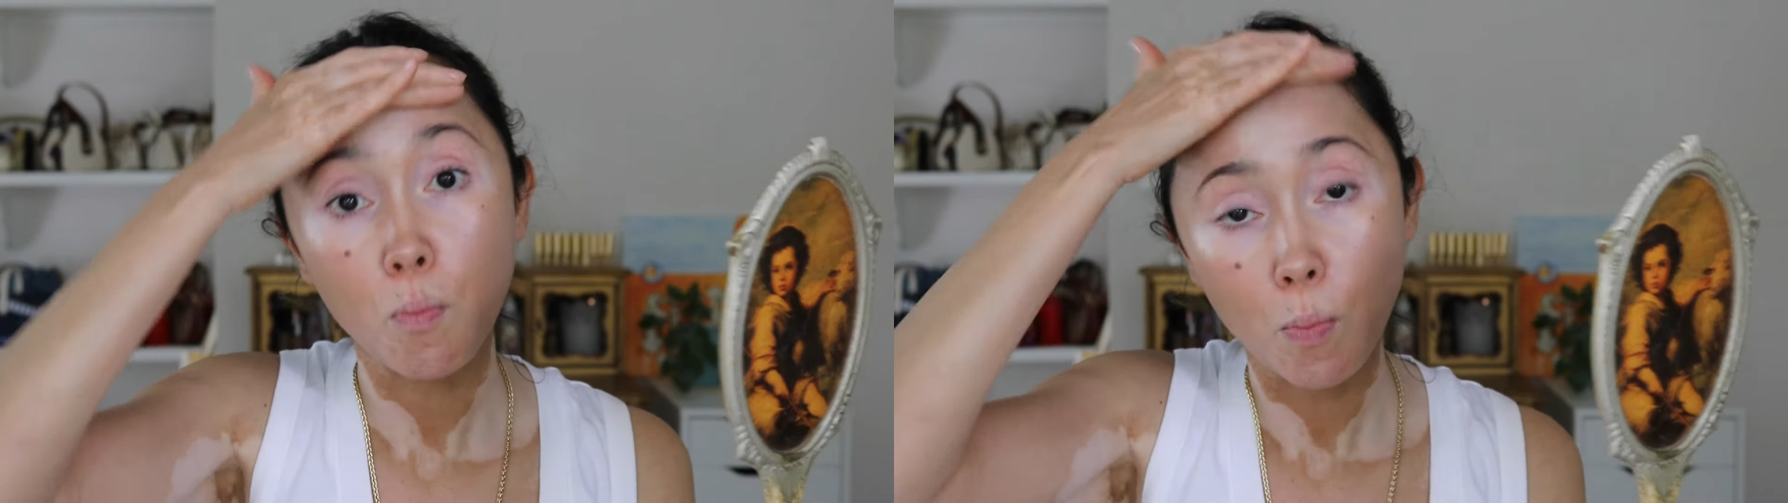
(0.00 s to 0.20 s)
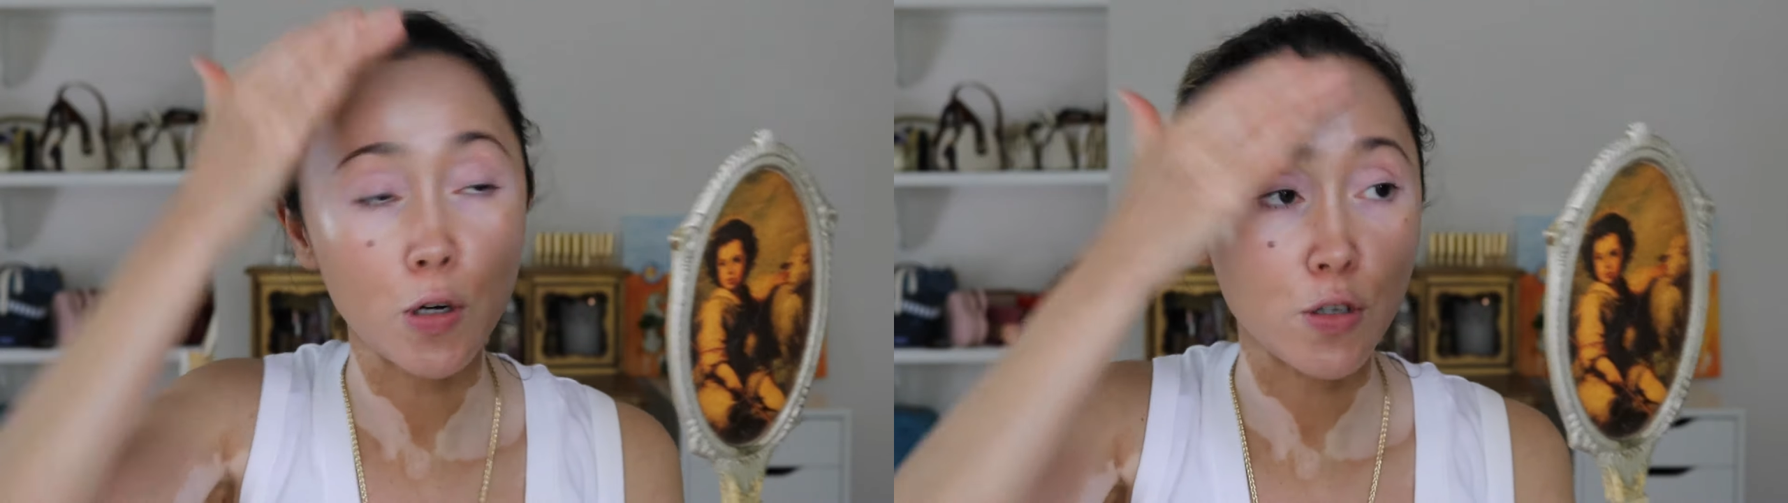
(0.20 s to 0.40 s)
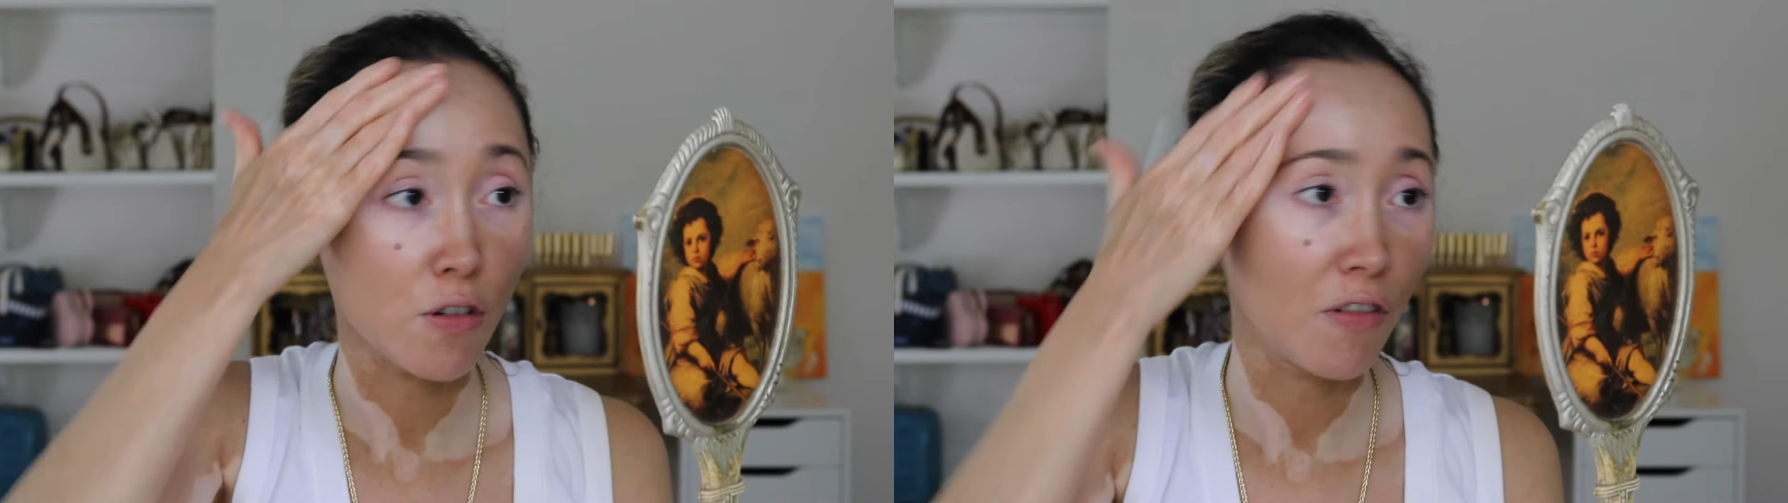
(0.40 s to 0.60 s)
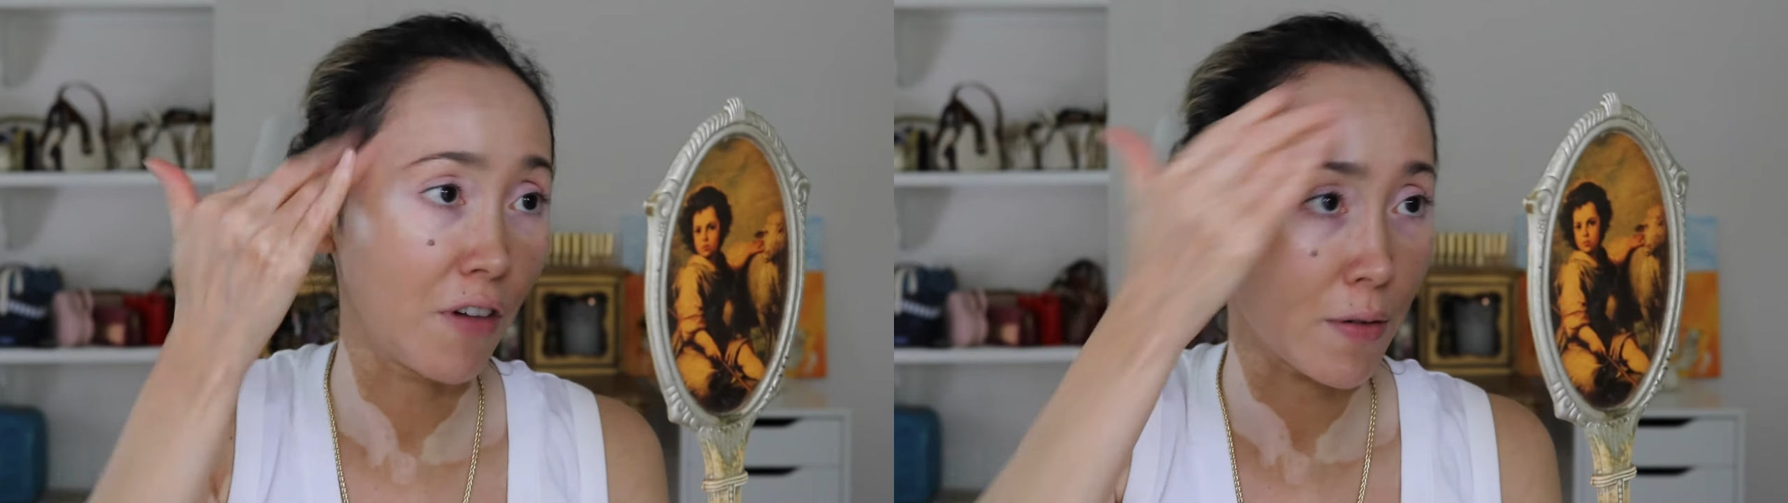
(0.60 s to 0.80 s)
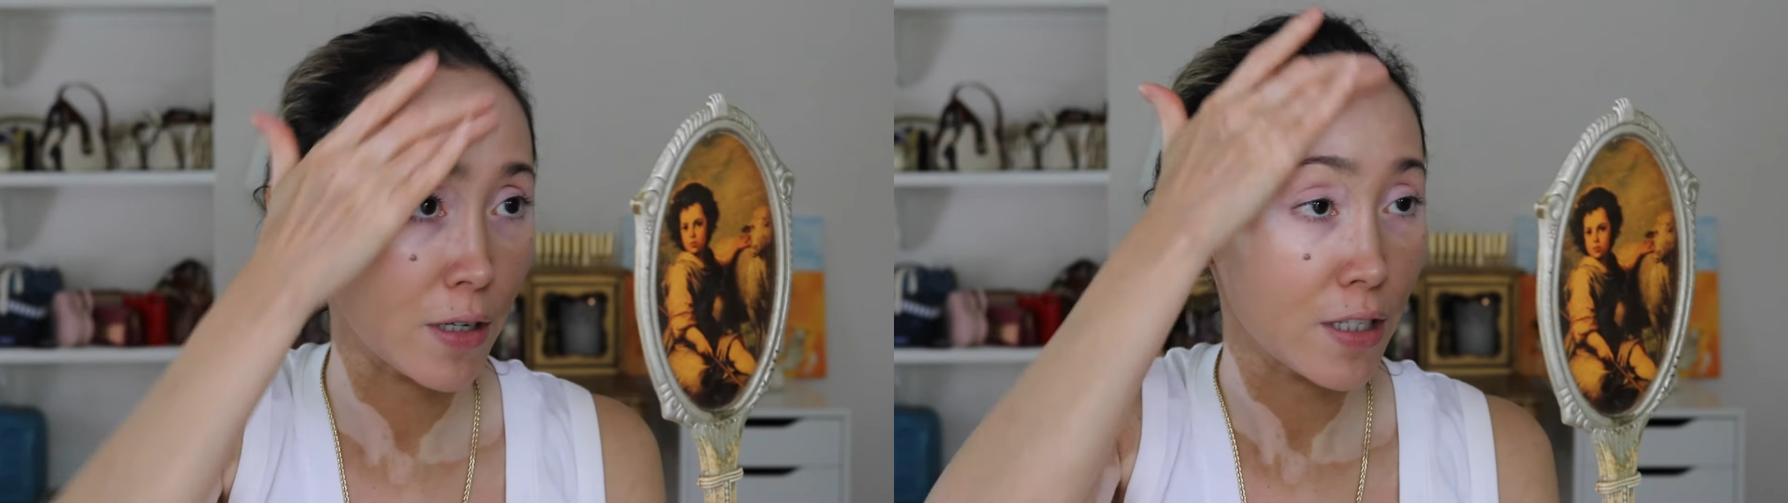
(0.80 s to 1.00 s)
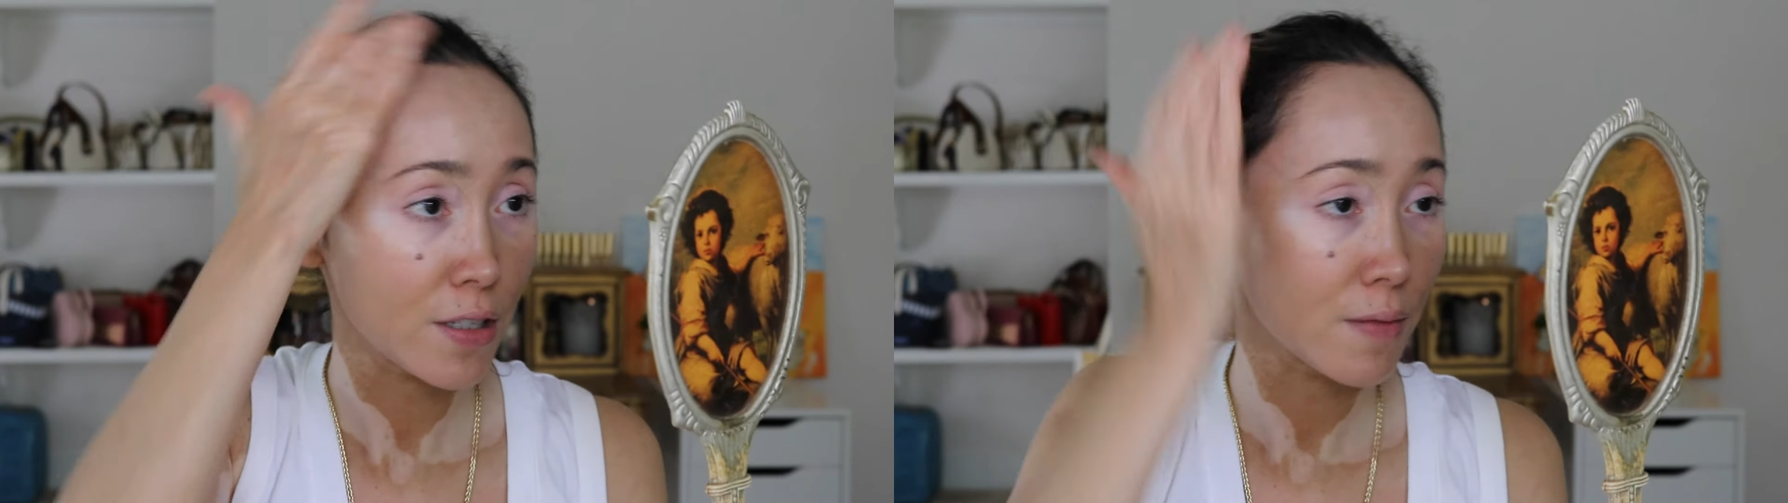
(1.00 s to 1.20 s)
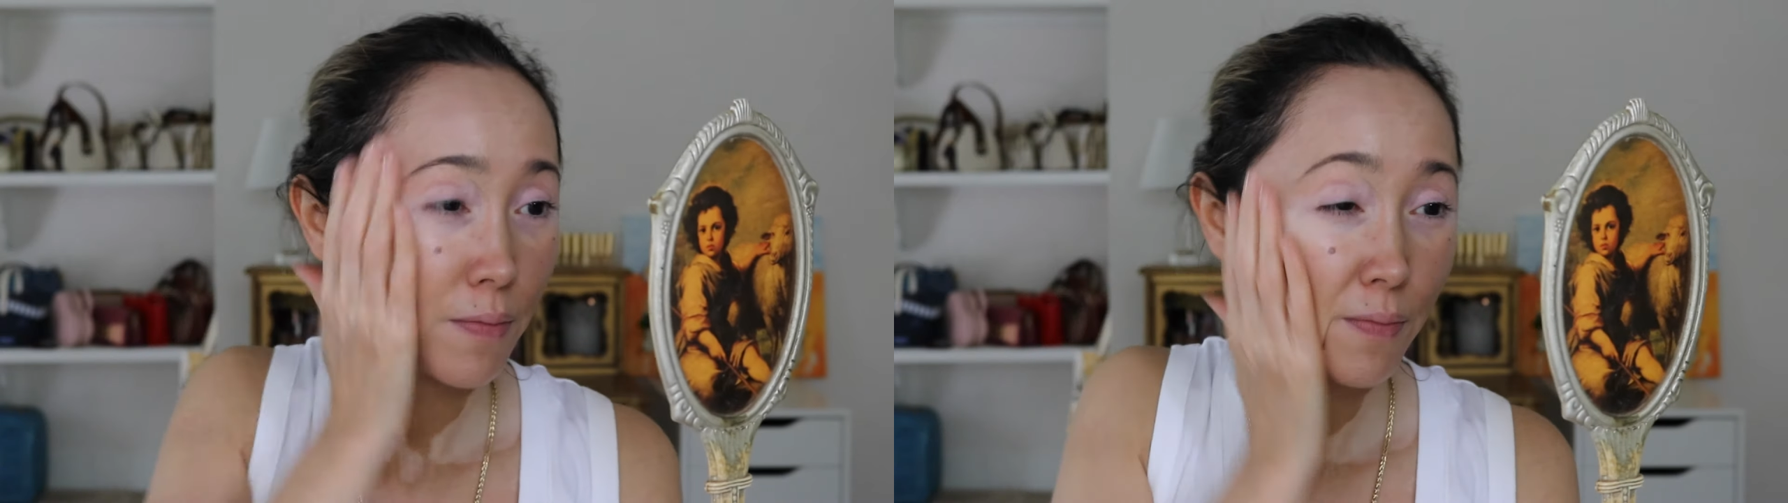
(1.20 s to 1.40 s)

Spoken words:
personal favorites.